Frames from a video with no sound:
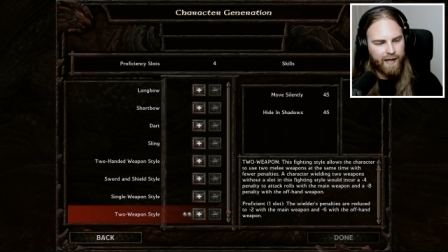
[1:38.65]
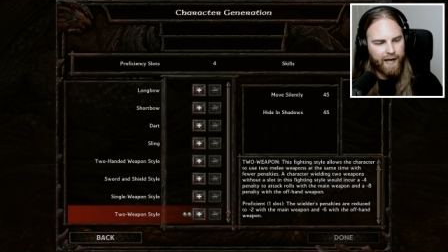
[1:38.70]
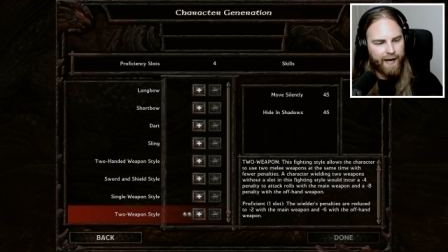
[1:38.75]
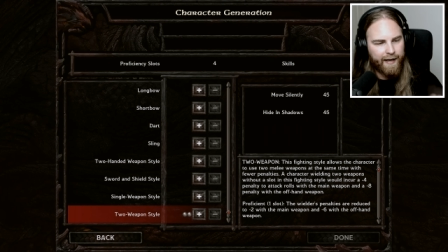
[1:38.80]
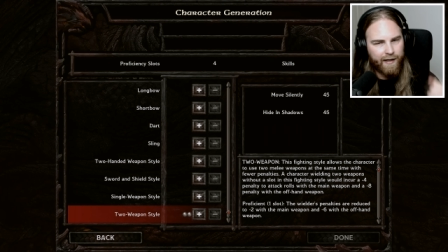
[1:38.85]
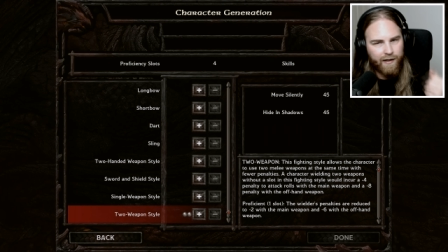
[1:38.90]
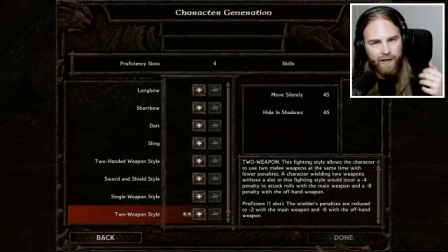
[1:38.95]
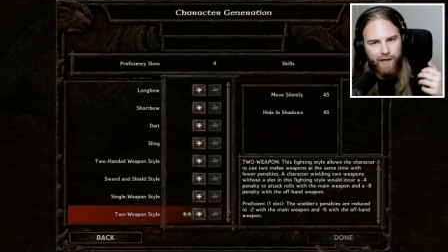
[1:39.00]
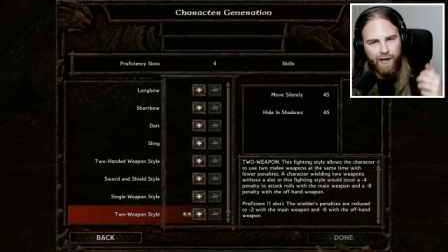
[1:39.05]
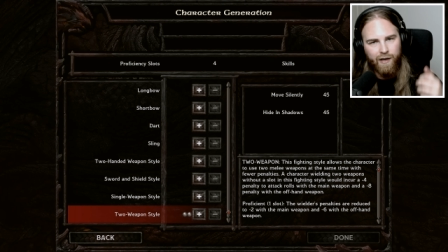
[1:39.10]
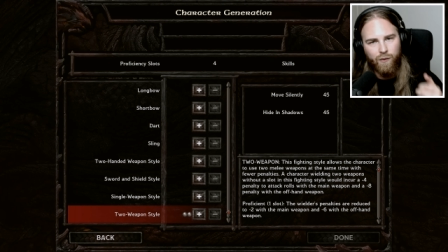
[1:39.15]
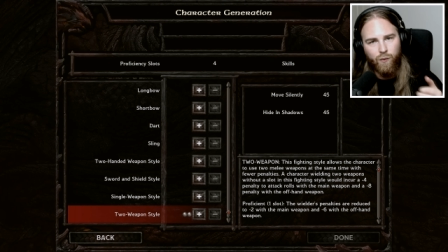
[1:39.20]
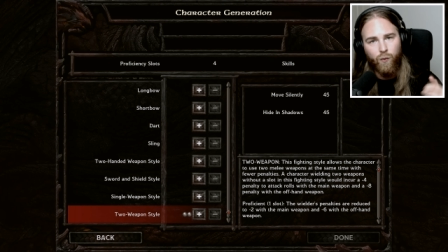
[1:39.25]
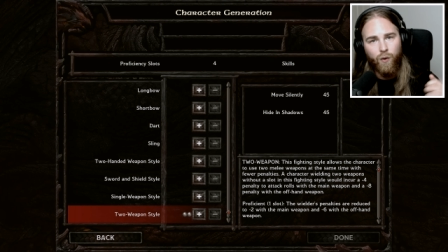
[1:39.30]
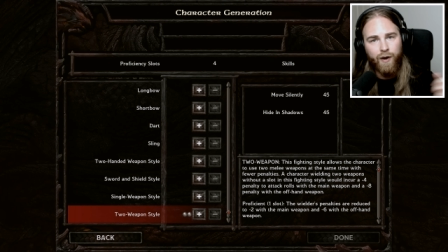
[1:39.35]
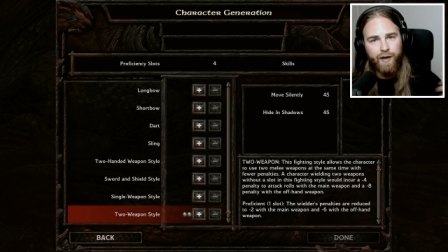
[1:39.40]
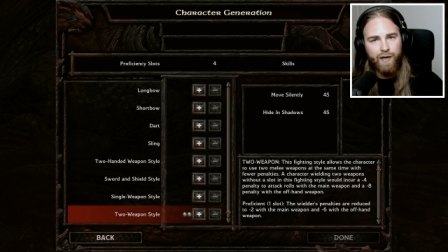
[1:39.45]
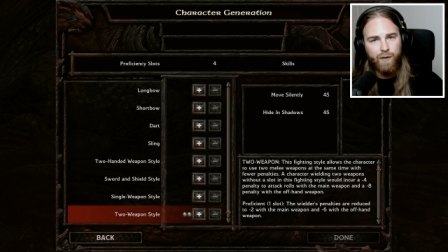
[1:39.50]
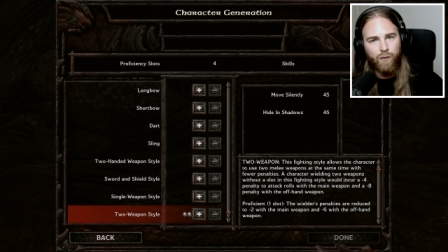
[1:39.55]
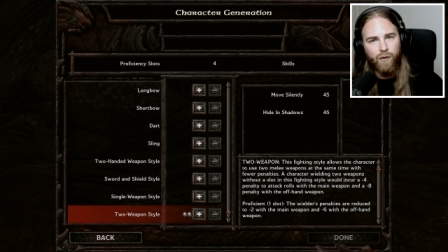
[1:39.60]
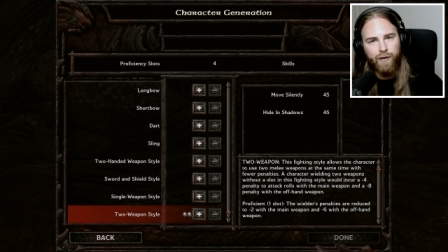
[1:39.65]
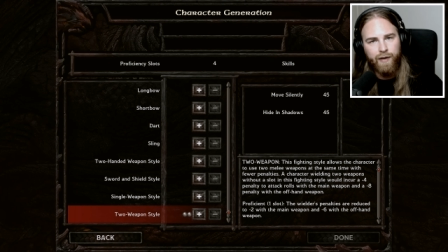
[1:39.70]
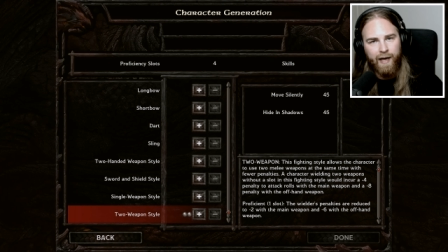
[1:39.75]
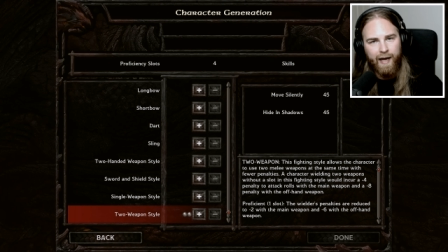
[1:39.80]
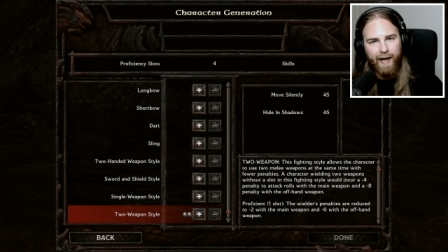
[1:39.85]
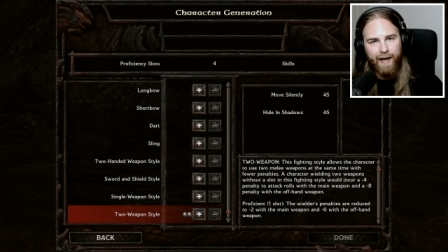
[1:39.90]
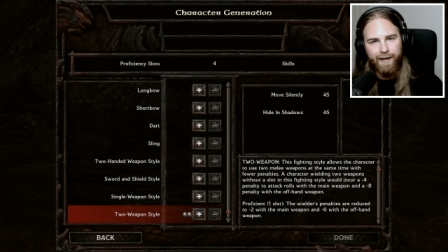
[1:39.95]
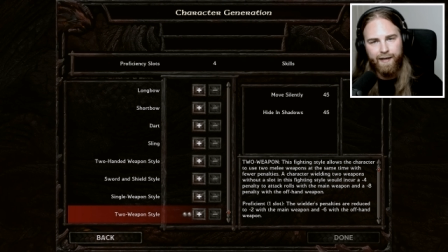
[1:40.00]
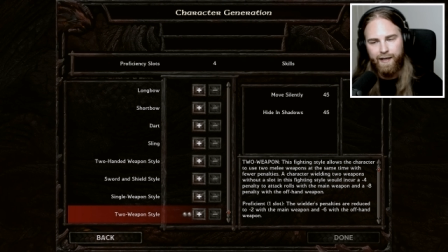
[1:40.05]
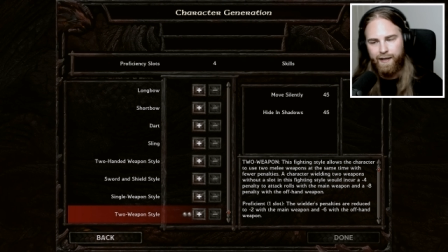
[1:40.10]
like, you know, one in one
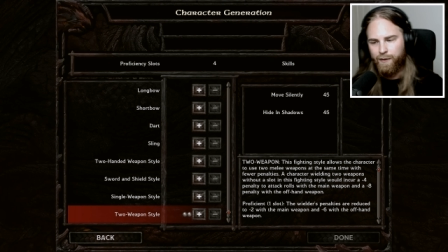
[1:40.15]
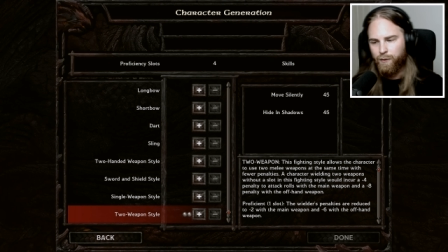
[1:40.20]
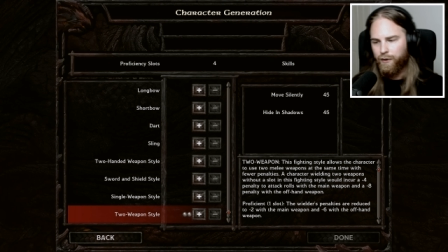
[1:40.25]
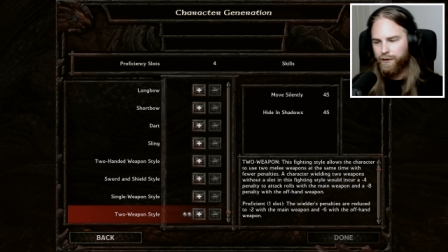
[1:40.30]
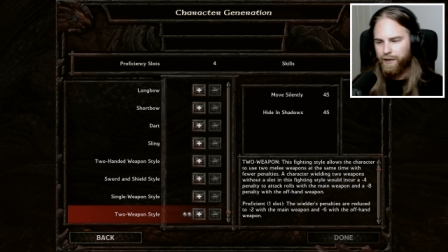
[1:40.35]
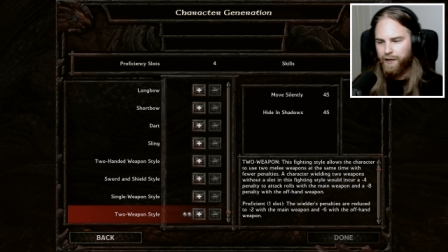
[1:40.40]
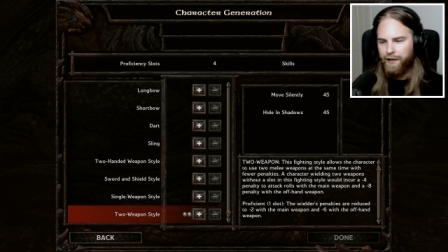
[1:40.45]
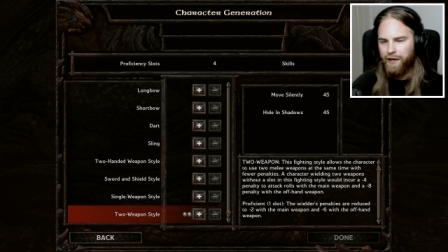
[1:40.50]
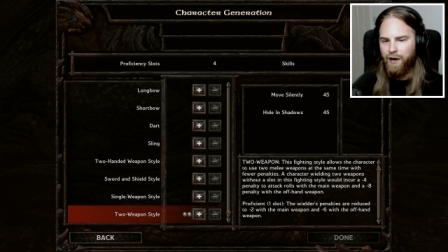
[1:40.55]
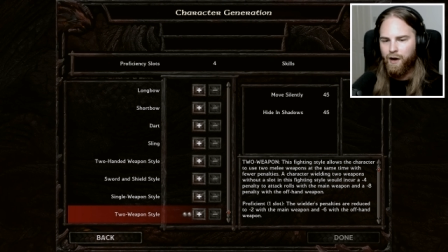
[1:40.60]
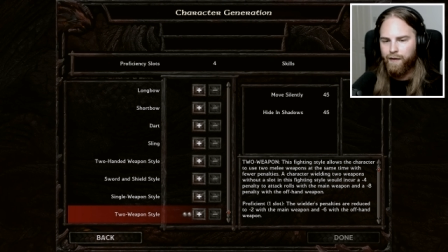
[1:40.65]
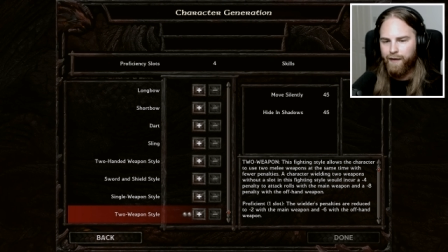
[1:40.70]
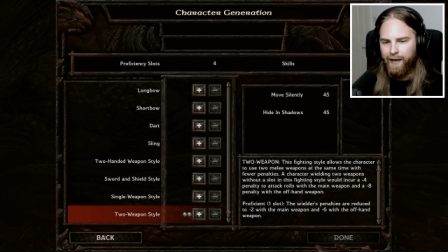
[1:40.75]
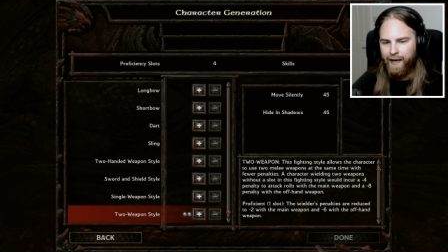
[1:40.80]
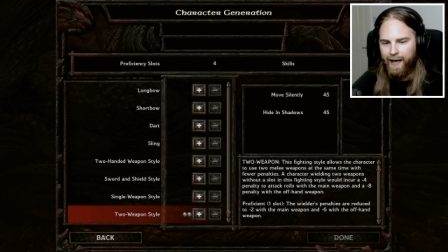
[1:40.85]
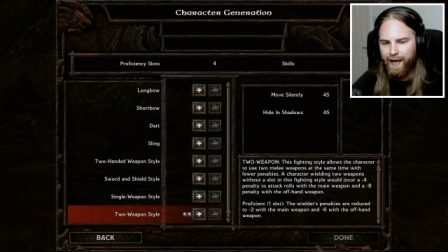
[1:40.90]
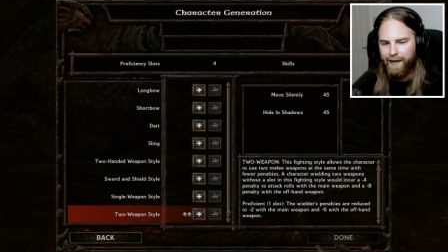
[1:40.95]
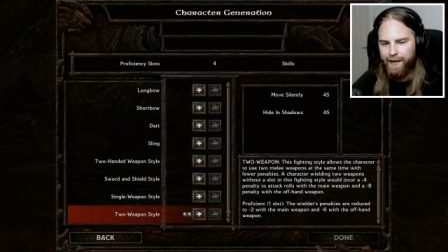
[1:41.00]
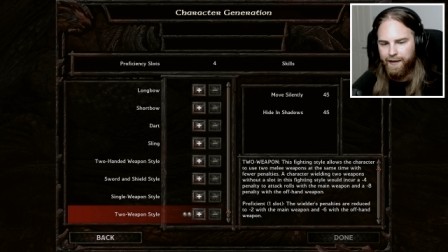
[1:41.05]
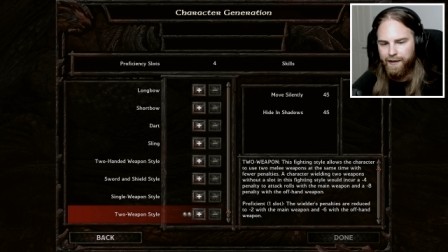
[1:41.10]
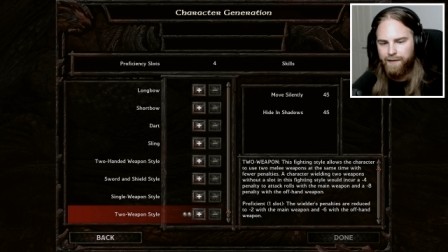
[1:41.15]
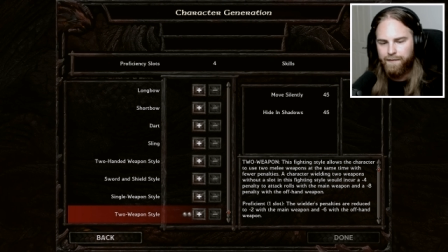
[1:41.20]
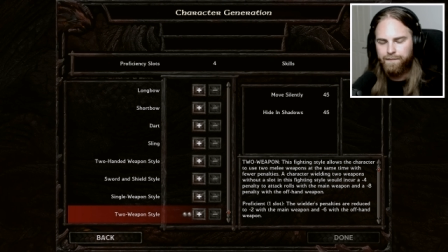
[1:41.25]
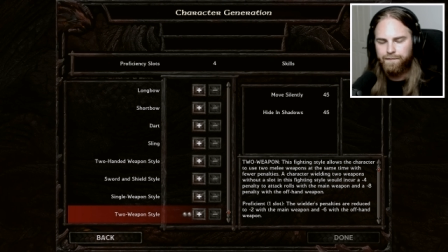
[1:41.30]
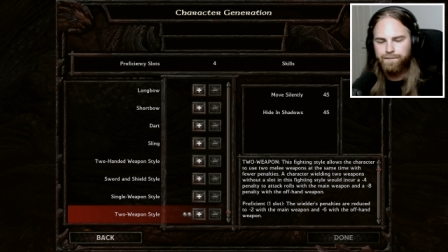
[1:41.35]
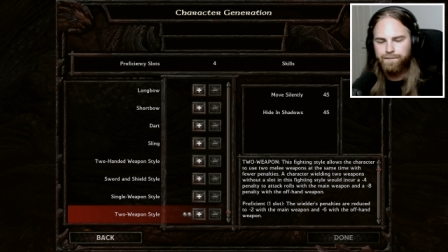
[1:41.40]
hand and one in the other hand.